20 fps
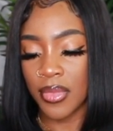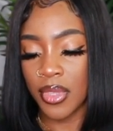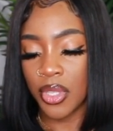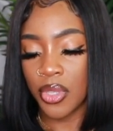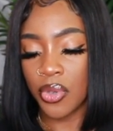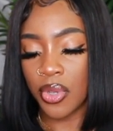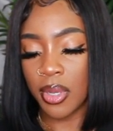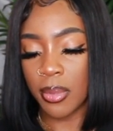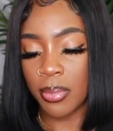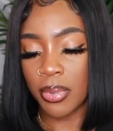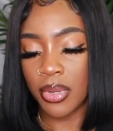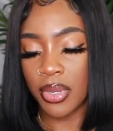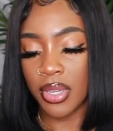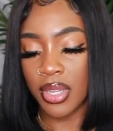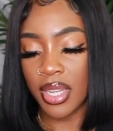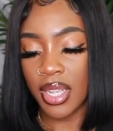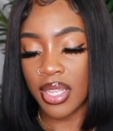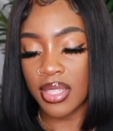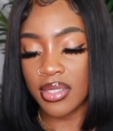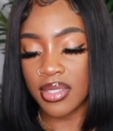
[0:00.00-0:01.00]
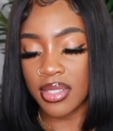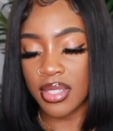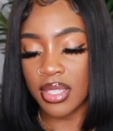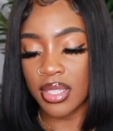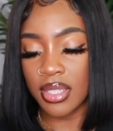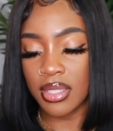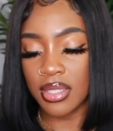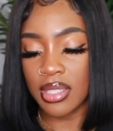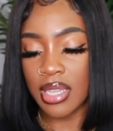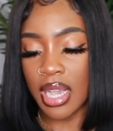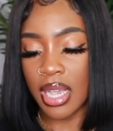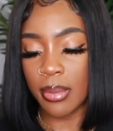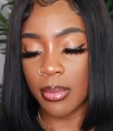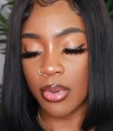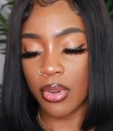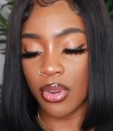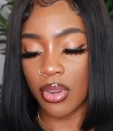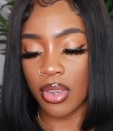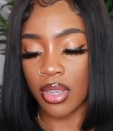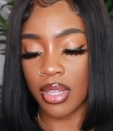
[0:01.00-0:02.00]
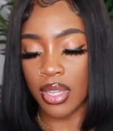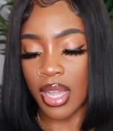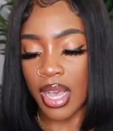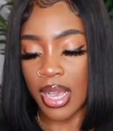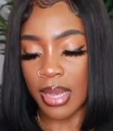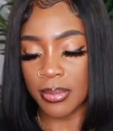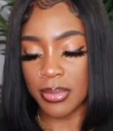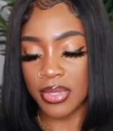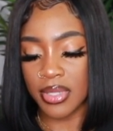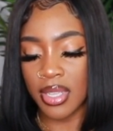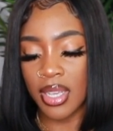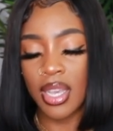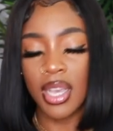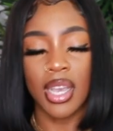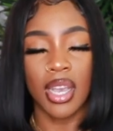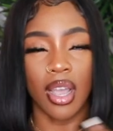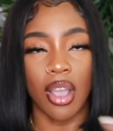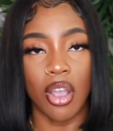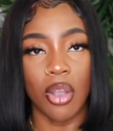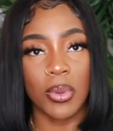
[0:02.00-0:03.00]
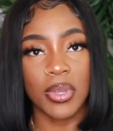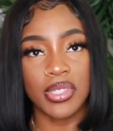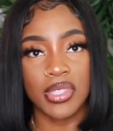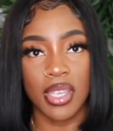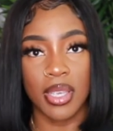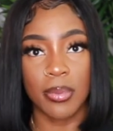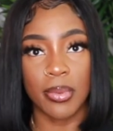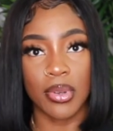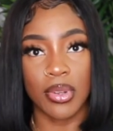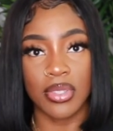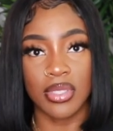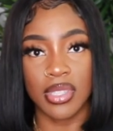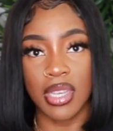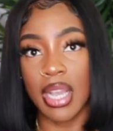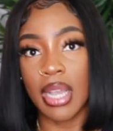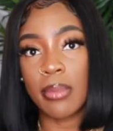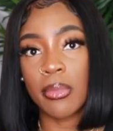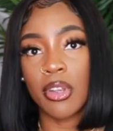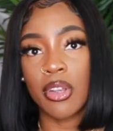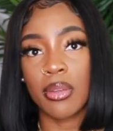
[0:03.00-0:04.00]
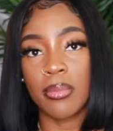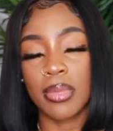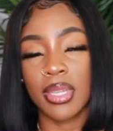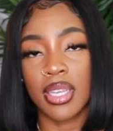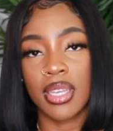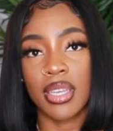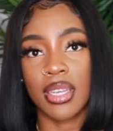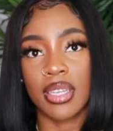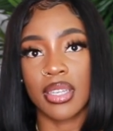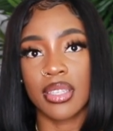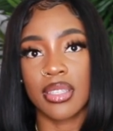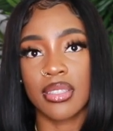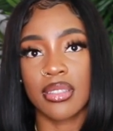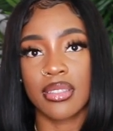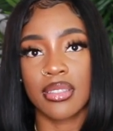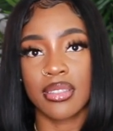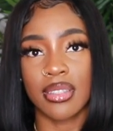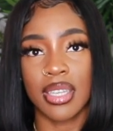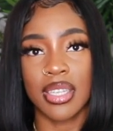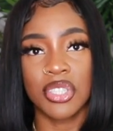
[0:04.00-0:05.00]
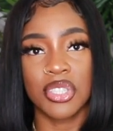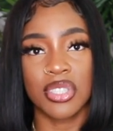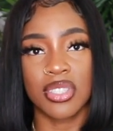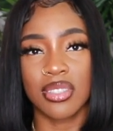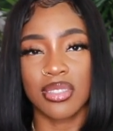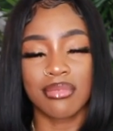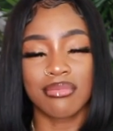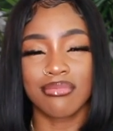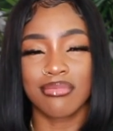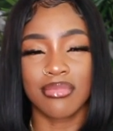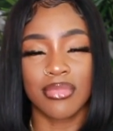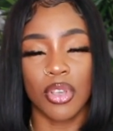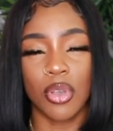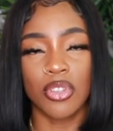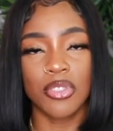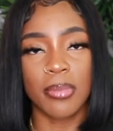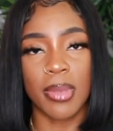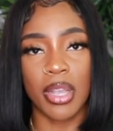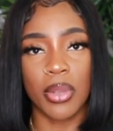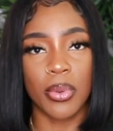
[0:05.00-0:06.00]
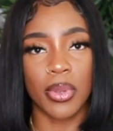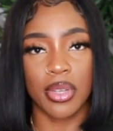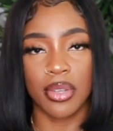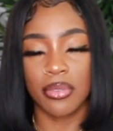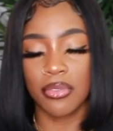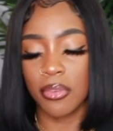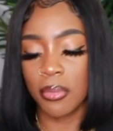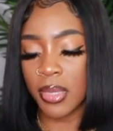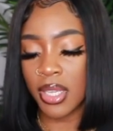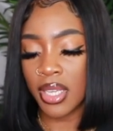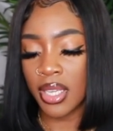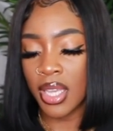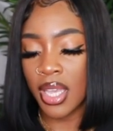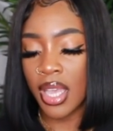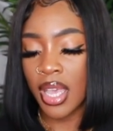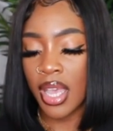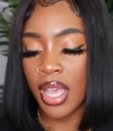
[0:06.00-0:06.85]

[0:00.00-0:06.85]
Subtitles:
you could put instant, timer, or collapse. I always keep it on timer because it just goes by quicker for me.